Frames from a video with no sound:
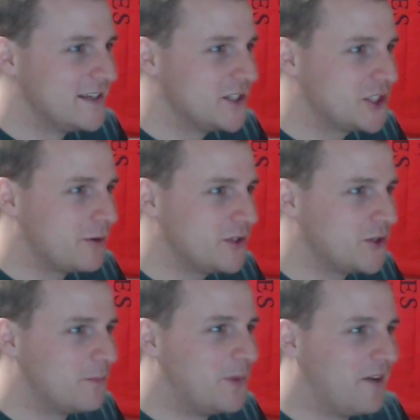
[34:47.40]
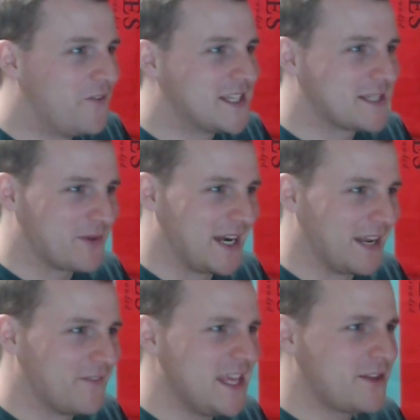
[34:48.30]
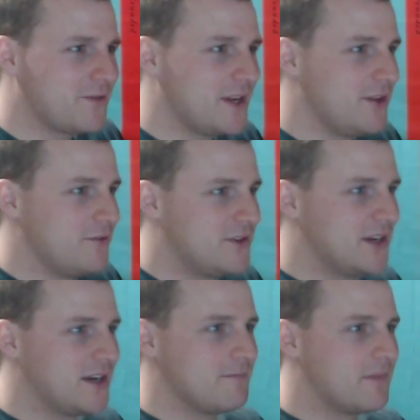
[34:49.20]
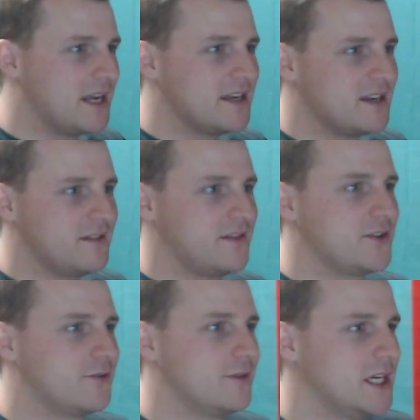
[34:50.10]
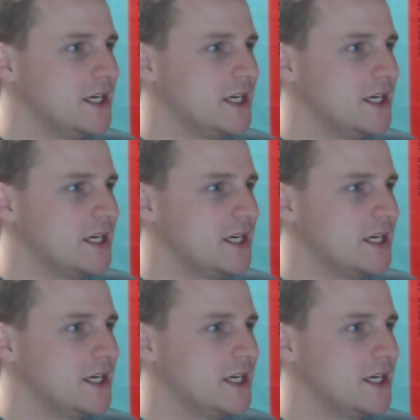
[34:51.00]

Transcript: Show us your buffer spring. V3, you dirty-minded individual.